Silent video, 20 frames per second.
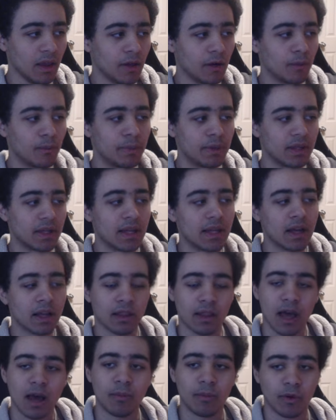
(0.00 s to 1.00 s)
he'll get a
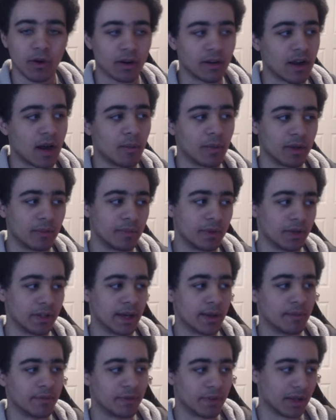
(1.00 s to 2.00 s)
lot more anomaly
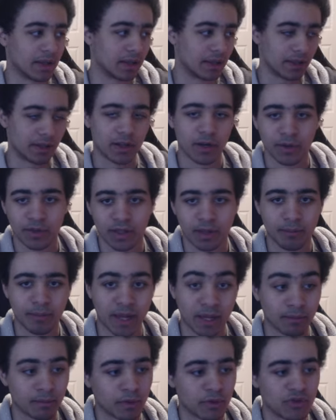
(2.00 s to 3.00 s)
build up via, the
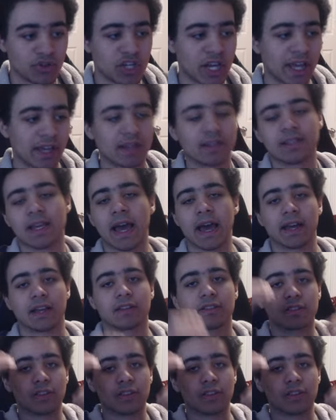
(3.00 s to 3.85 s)
Bangboo chain attack.